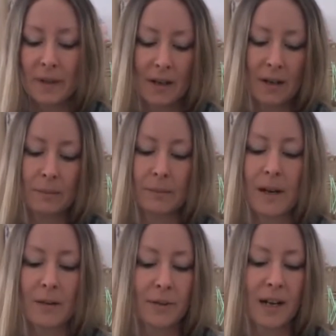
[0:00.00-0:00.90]

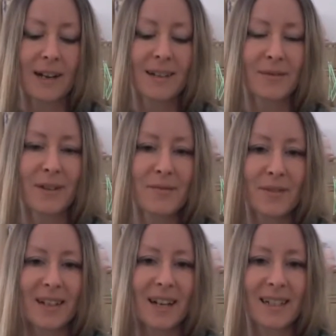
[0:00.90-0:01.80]
I've kind of over
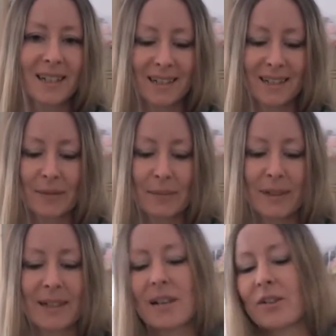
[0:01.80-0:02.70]
tightened my
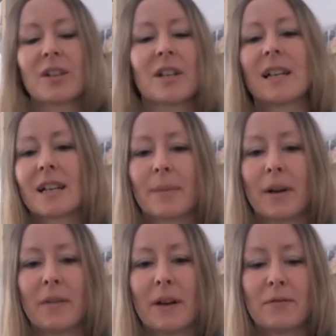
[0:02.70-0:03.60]
tension a little bit
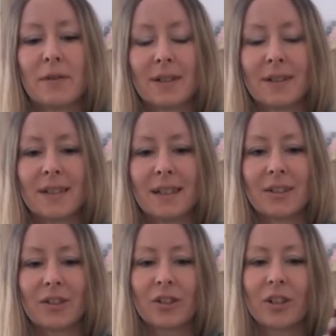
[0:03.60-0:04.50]
on that first
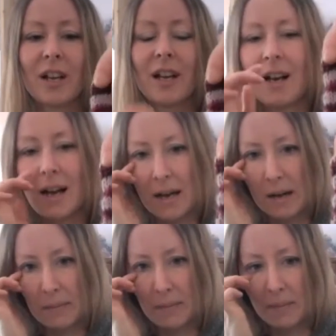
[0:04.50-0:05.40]
stitch,
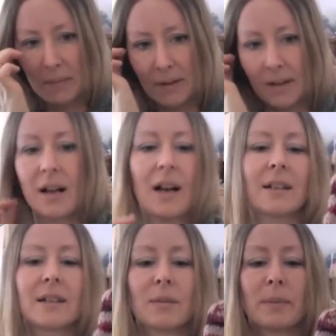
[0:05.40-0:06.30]

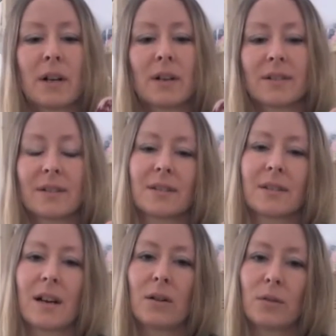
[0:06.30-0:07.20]
and because
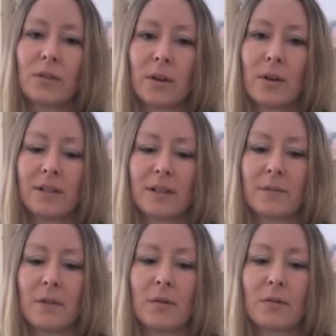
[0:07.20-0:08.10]
that also has
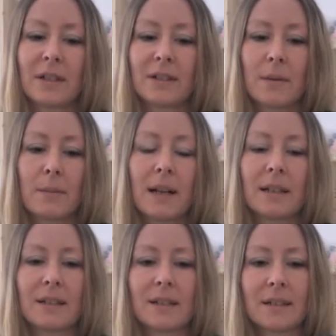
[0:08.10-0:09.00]
involved in some
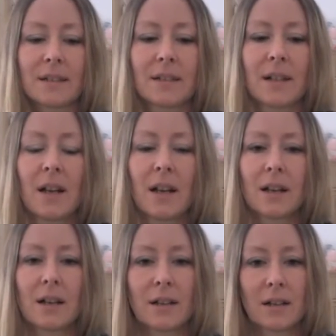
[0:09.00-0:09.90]
places
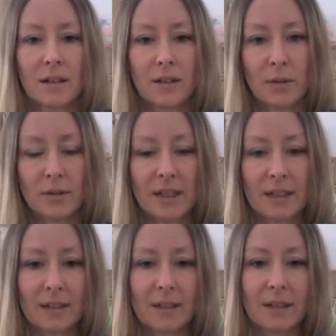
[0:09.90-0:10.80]
using